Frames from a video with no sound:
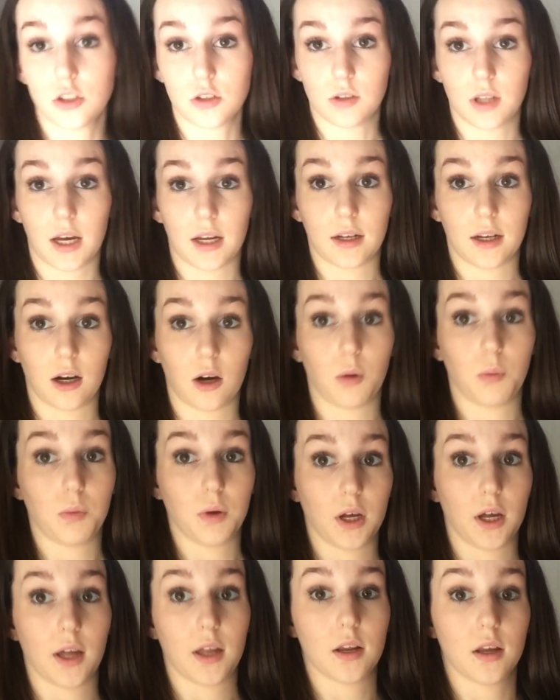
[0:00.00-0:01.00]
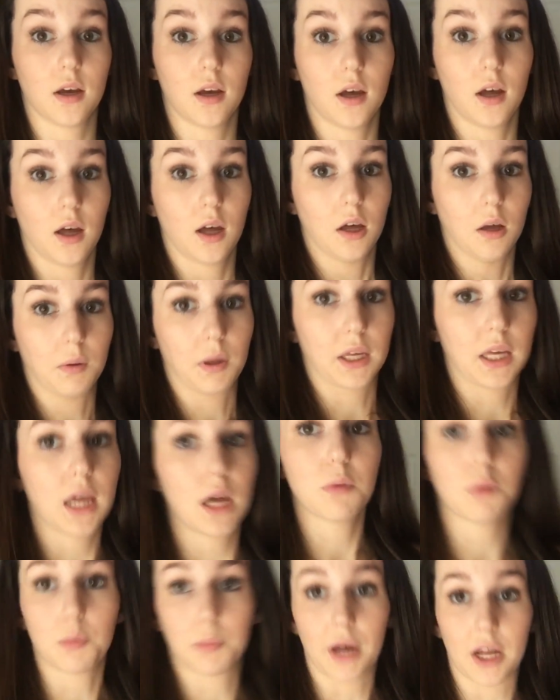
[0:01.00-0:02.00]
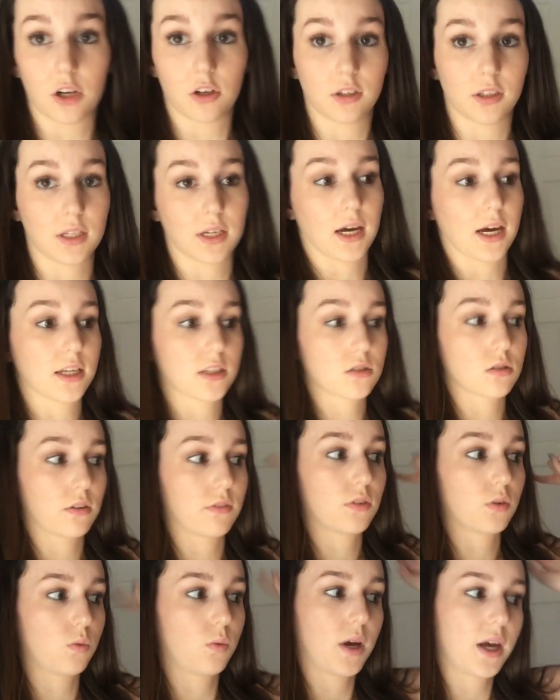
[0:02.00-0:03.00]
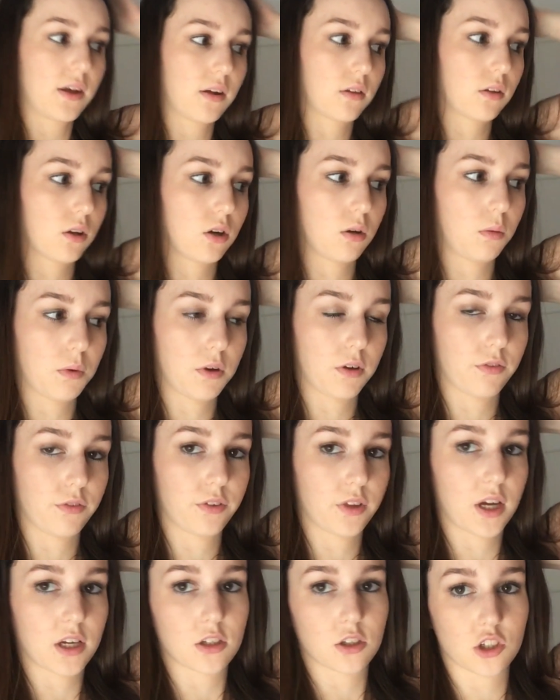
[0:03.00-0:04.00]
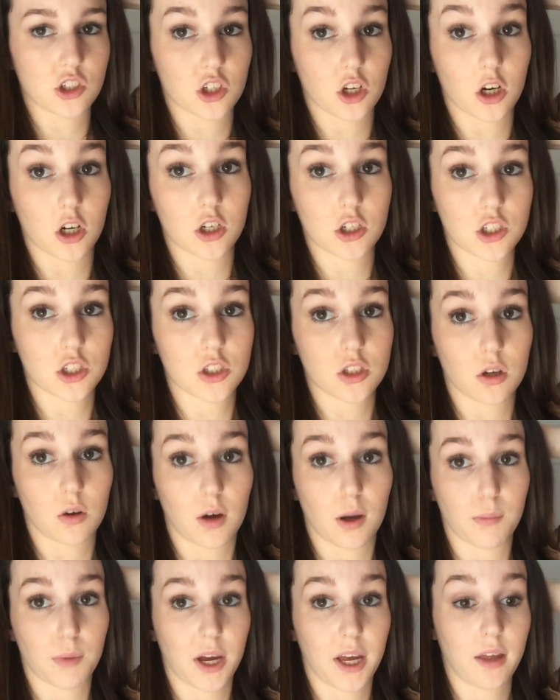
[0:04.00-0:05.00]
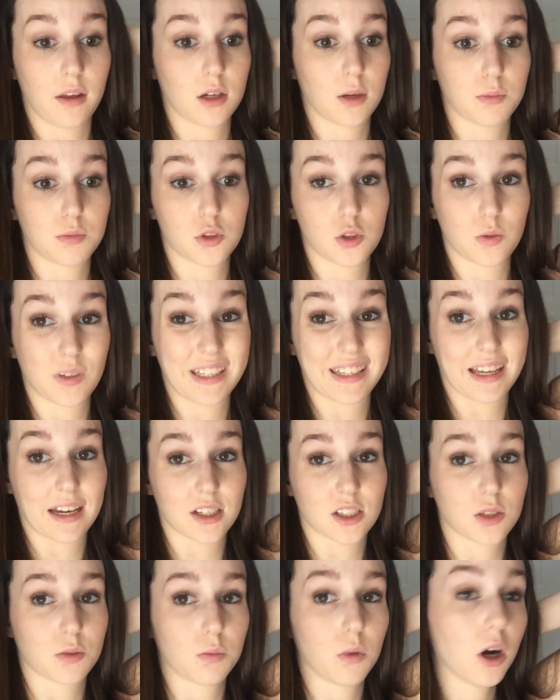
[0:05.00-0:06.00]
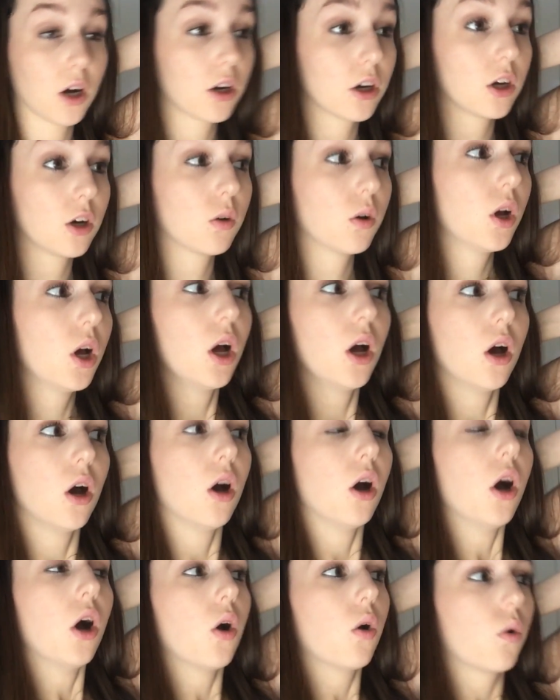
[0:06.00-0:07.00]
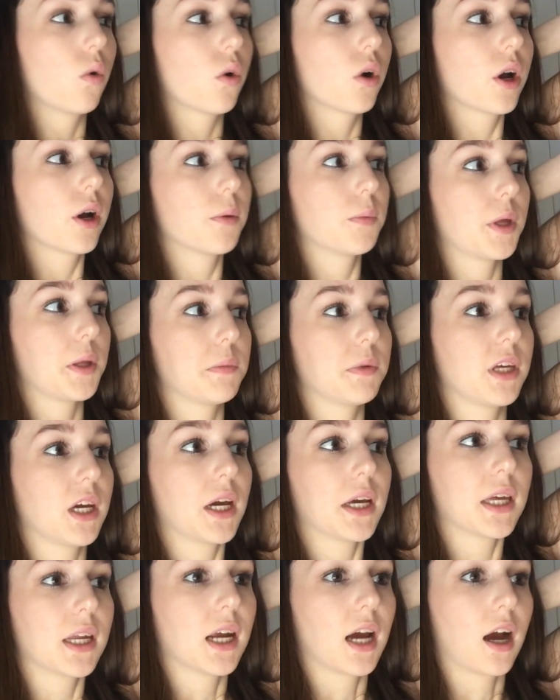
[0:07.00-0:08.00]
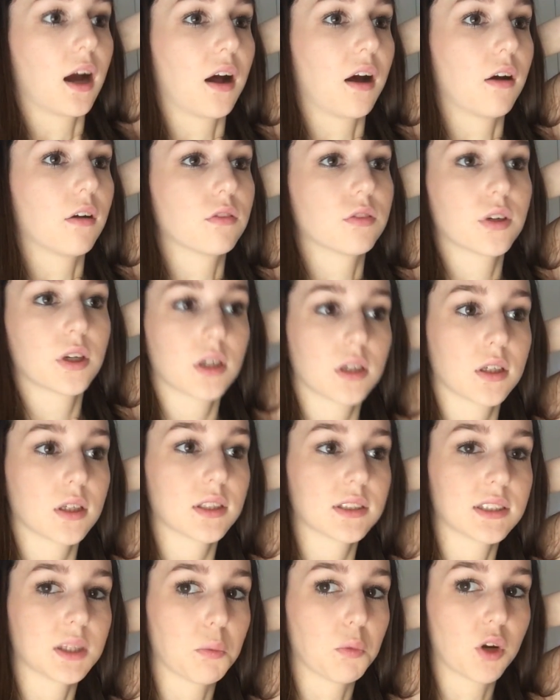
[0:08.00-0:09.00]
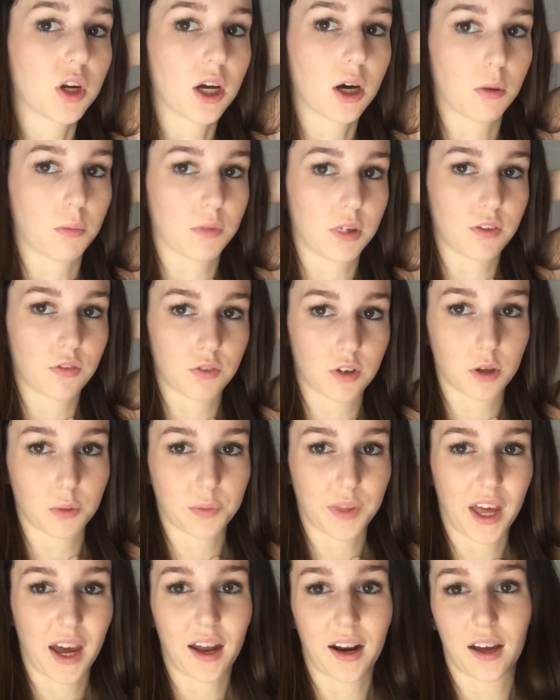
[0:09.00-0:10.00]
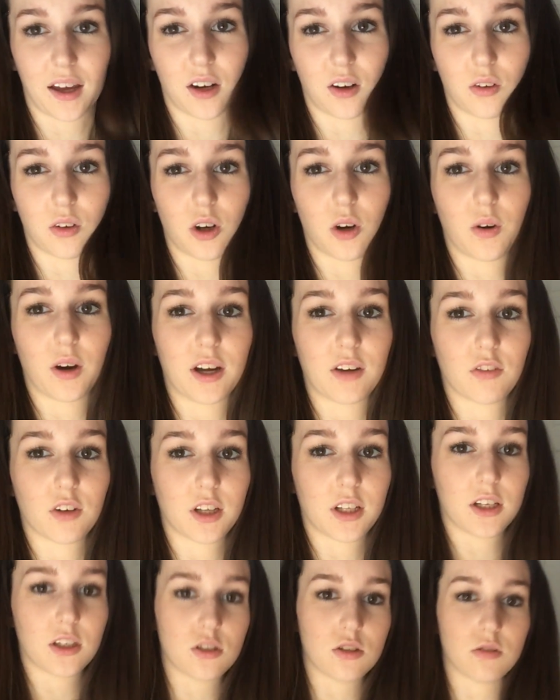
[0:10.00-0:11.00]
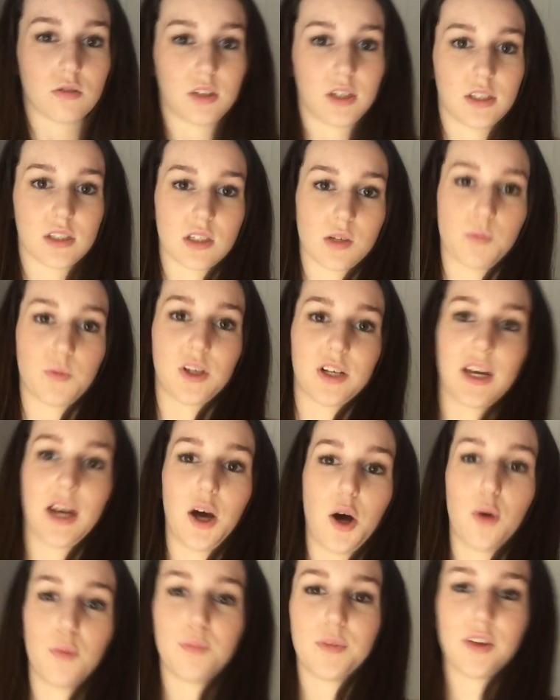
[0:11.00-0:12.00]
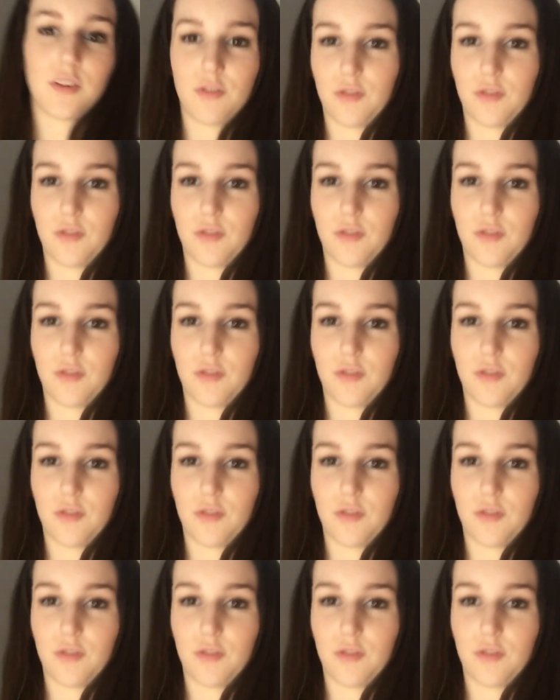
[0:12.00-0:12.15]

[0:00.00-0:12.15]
do that now, but my camera battery died, so I have to wait a little bit for that to charge, so I might end up doing that tomorrow. Or maybe I can have someone help me film that. I don't know. I really do need someone to help me